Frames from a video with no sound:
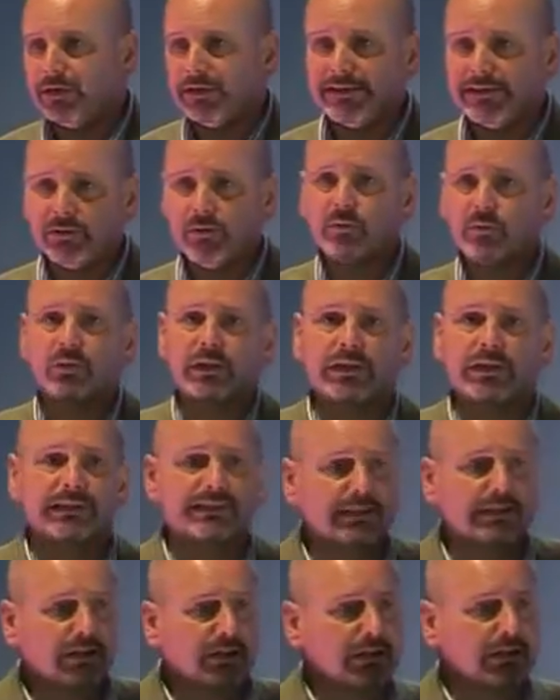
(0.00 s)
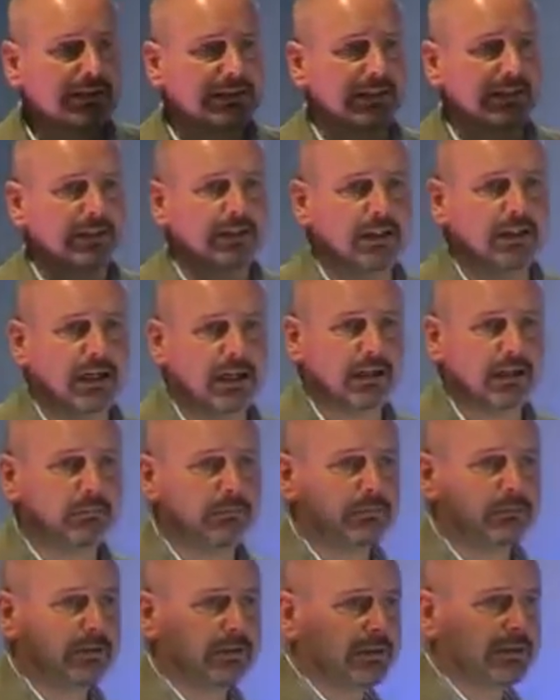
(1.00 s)
This all really started
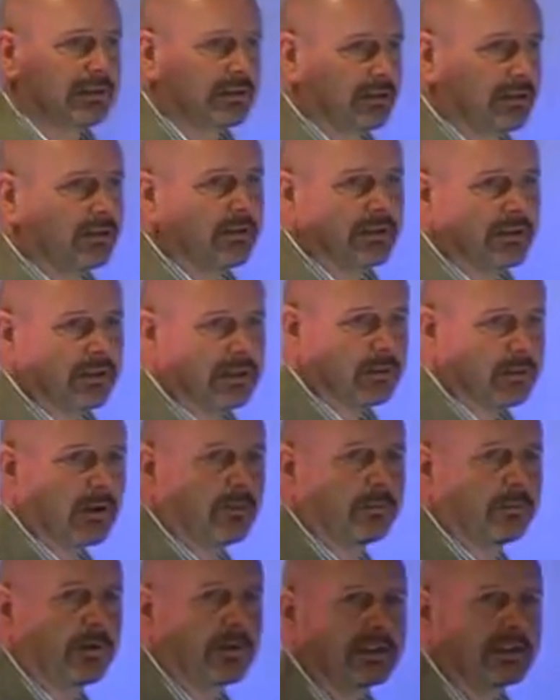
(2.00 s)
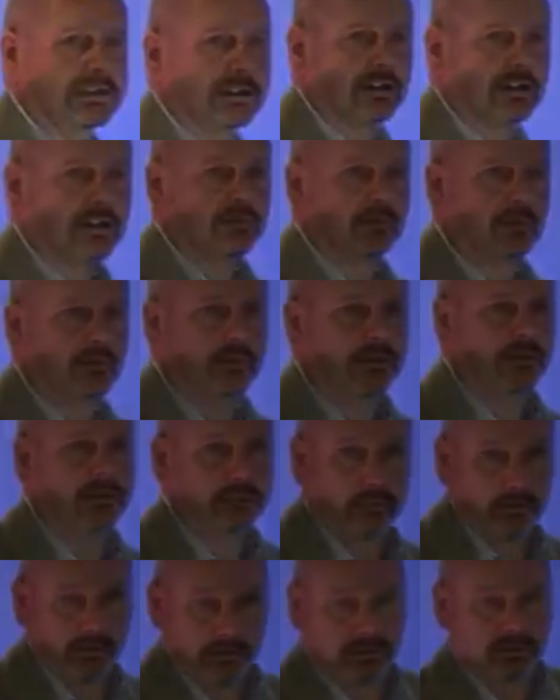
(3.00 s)
just under 12 months ago when
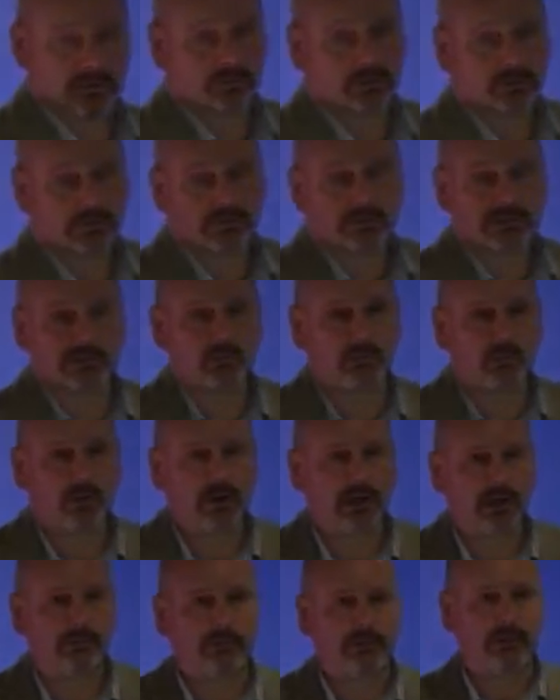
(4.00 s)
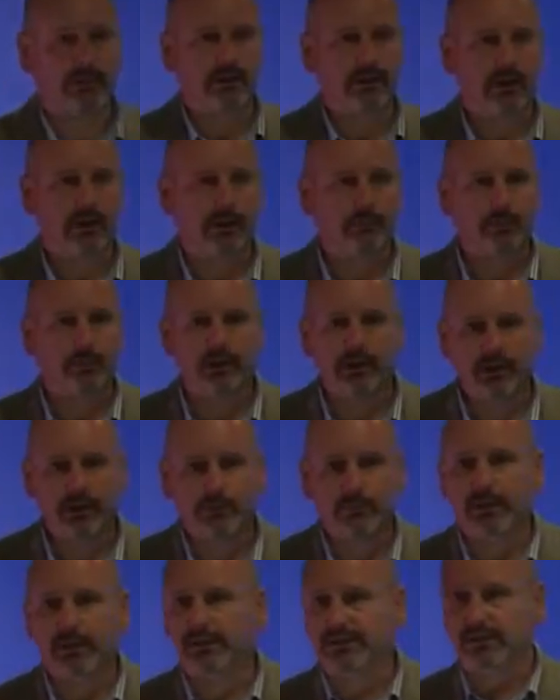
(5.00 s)
we at Evolution were having a
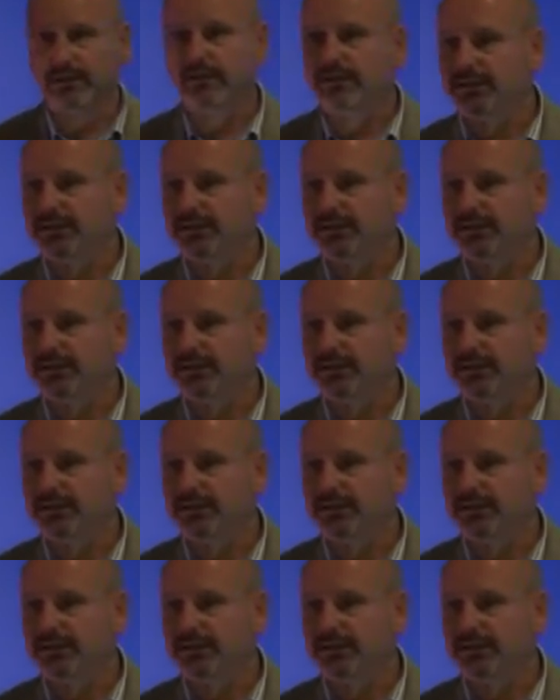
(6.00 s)
planning meeting,